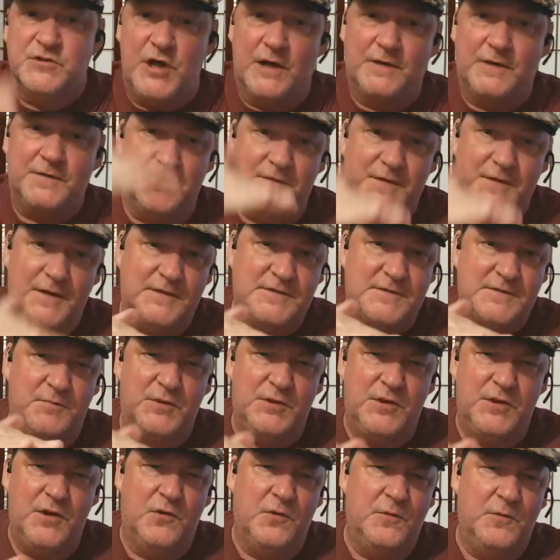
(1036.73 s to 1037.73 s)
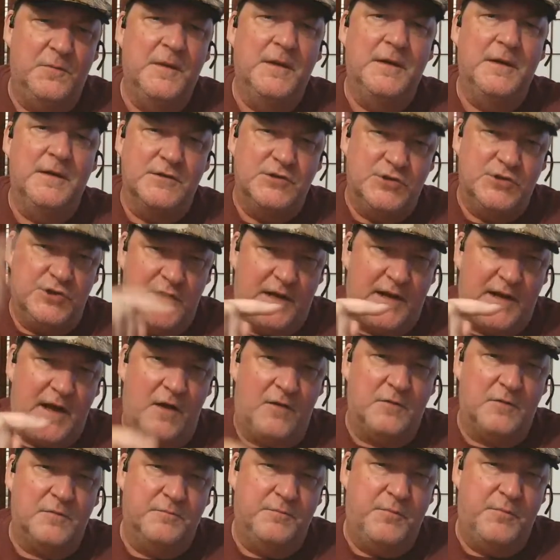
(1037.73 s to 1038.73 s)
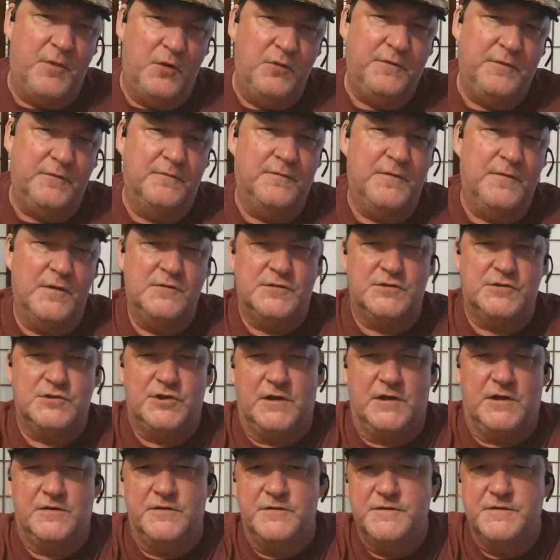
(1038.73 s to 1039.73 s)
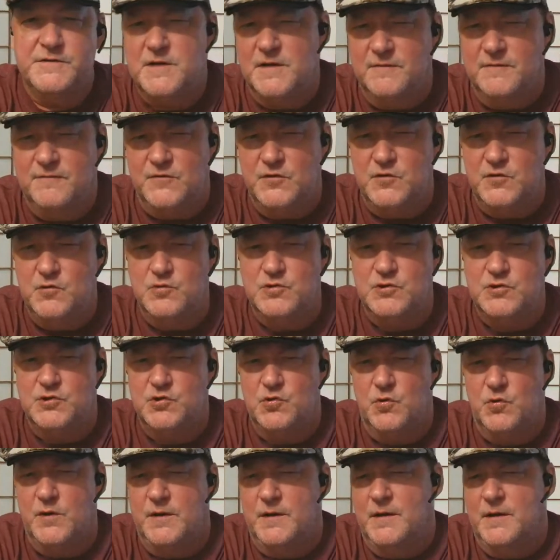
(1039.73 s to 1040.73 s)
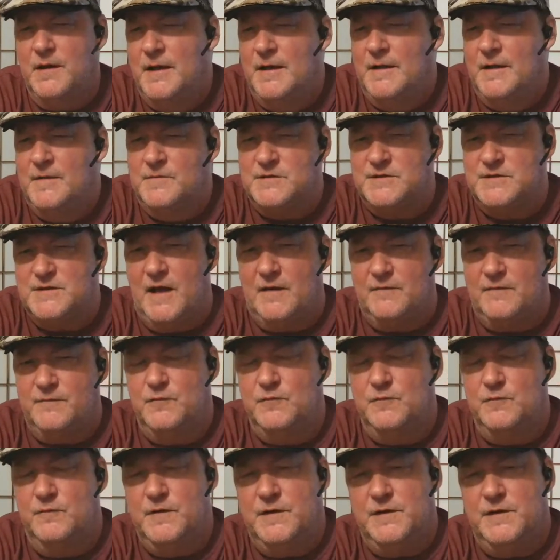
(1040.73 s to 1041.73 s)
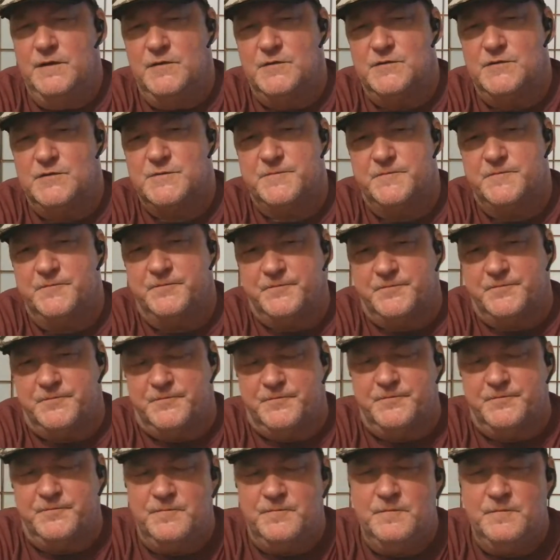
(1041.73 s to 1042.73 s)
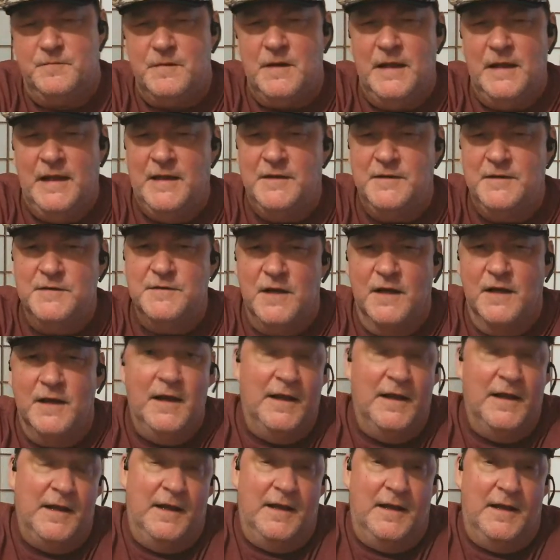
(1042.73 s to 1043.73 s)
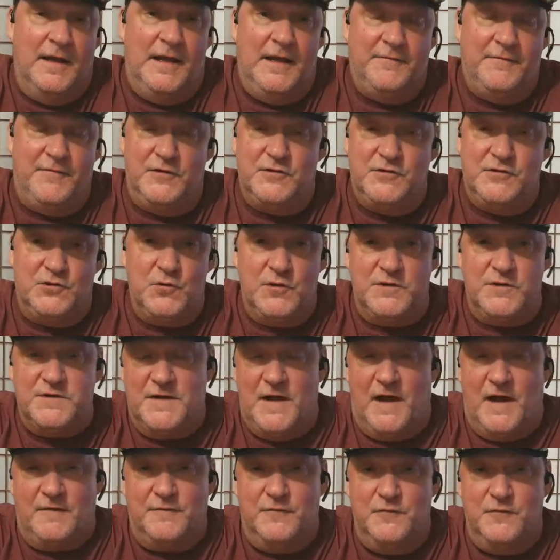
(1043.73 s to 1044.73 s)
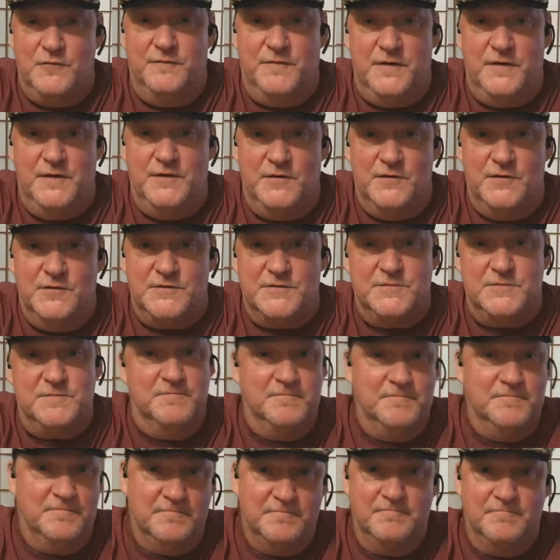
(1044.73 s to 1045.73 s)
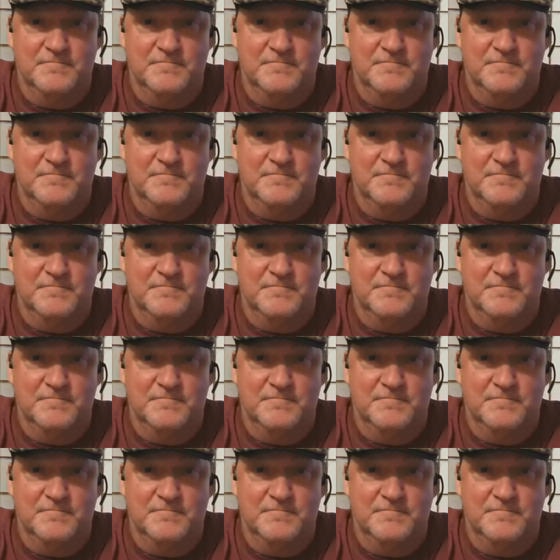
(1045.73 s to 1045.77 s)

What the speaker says: Check the links below. Check out both of those channels if you enjoy snack food videos. And if you enjoy snack food videos,